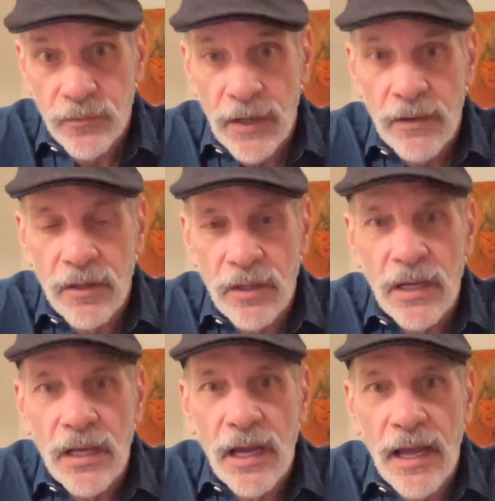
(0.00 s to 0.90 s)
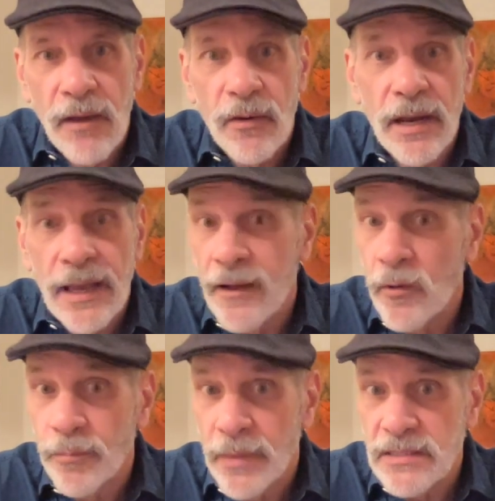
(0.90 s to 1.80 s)
right? How can I
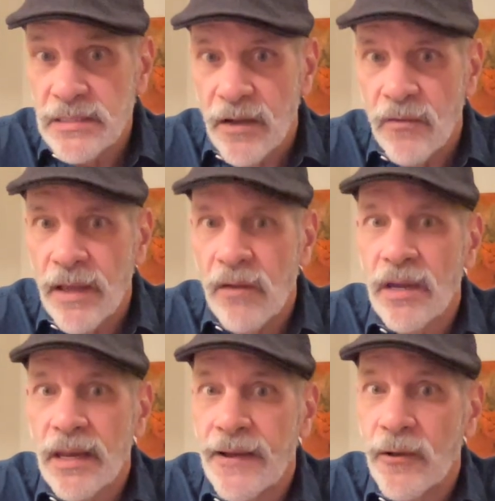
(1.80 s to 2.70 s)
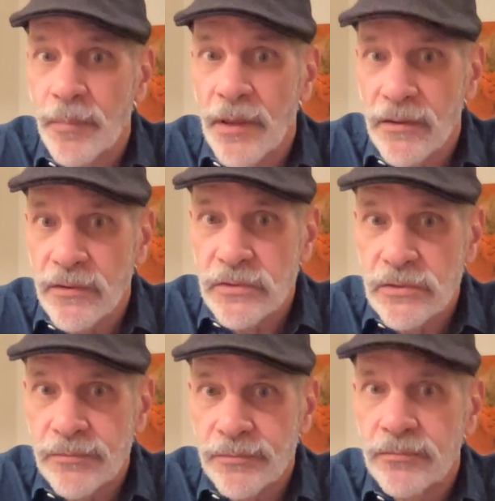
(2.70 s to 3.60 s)
help myself? How can I help
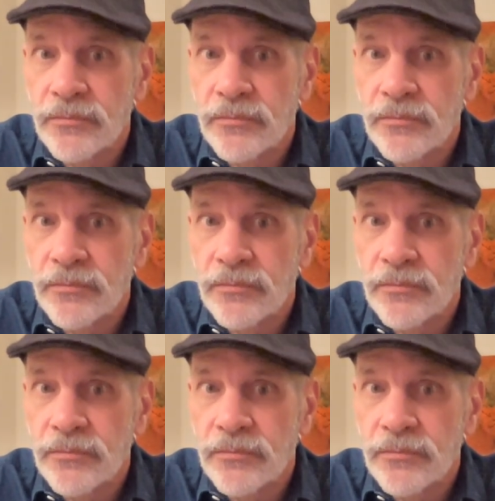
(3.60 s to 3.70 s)
others?